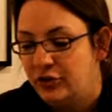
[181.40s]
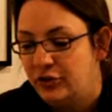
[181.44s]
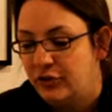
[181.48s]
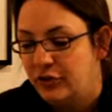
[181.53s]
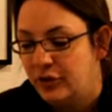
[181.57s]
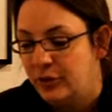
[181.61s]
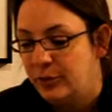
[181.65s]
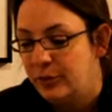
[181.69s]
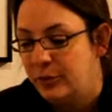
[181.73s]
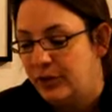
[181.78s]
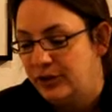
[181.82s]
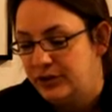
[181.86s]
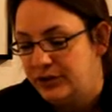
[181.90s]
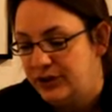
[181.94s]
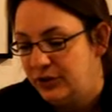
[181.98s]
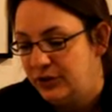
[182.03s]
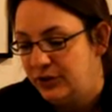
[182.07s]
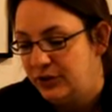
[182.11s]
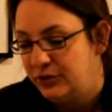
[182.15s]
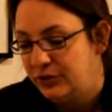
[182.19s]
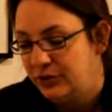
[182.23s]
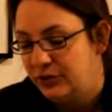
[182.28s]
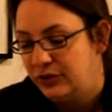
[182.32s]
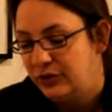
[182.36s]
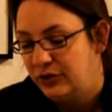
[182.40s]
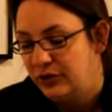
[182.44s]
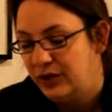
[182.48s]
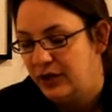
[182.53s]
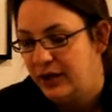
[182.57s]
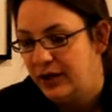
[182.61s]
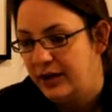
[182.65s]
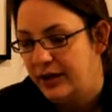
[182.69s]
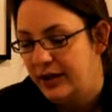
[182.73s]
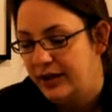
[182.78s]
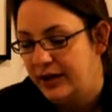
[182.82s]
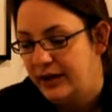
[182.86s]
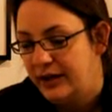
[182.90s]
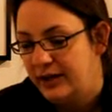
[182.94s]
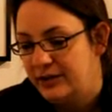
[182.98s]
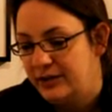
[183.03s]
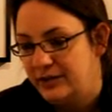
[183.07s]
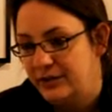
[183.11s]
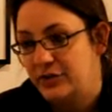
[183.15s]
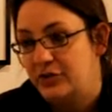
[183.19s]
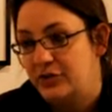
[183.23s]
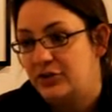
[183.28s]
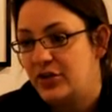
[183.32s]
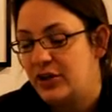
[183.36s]
for a person who uh, is
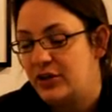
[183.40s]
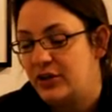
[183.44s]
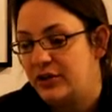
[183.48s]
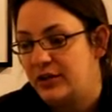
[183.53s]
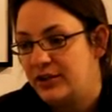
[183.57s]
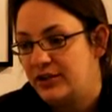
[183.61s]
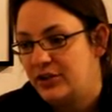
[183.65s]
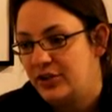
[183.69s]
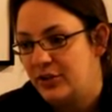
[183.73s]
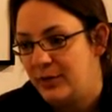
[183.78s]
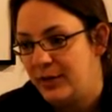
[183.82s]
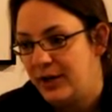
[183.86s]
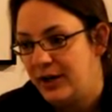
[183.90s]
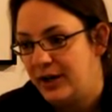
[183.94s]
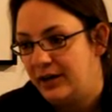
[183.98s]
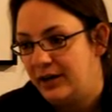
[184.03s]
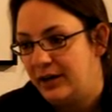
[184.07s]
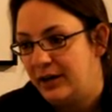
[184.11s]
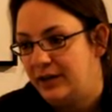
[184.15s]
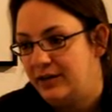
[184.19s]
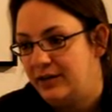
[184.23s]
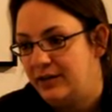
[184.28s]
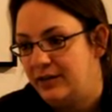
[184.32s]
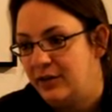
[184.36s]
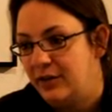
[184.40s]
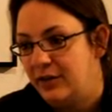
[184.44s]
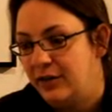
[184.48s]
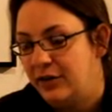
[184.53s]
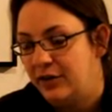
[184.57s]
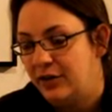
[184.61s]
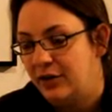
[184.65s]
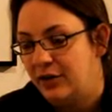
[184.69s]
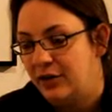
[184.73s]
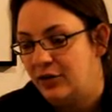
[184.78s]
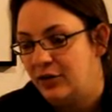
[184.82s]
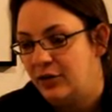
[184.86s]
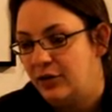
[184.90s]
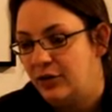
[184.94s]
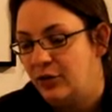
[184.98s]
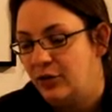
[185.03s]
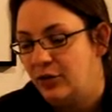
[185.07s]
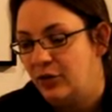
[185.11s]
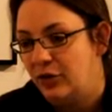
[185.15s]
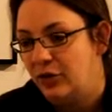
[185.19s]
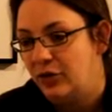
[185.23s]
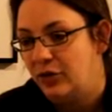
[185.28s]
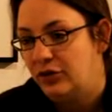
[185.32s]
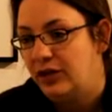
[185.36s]
first generation American, the
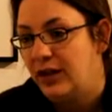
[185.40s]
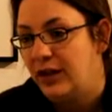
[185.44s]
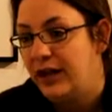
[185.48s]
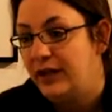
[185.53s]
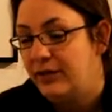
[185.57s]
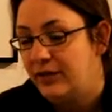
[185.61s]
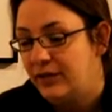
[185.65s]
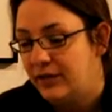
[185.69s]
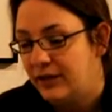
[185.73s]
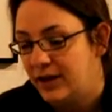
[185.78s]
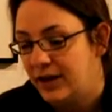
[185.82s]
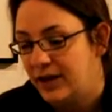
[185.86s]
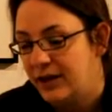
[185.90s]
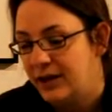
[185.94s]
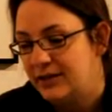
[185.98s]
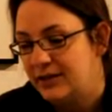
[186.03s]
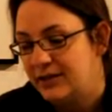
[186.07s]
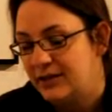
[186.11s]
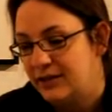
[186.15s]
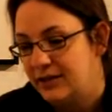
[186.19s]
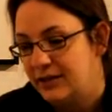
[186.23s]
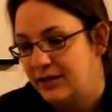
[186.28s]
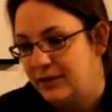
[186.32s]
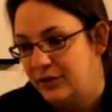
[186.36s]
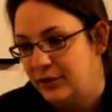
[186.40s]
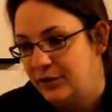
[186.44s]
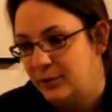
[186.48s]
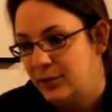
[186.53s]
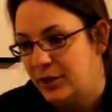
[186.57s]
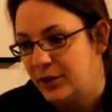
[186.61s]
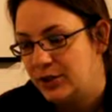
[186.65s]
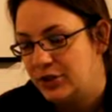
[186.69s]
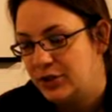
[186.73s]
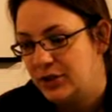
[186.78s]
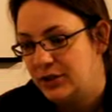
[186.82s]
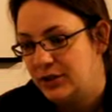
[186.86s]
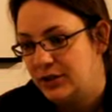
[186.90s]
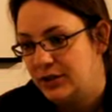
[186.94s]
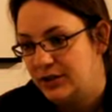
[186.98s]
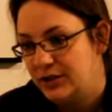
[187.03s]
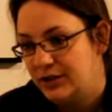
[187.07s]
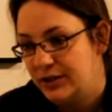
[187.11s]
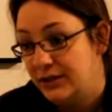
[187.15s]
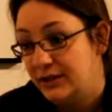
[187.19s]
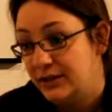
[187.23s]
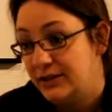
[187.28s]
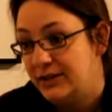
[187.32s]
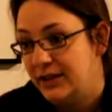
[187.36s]
life that I get to live in Washington,
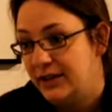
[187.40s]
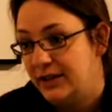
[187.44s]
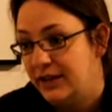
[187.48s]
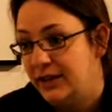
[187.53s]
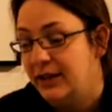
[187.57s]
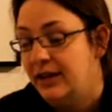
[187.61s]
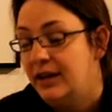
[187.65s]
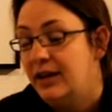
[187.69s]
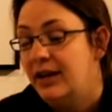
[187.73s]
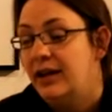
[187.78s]
D.C.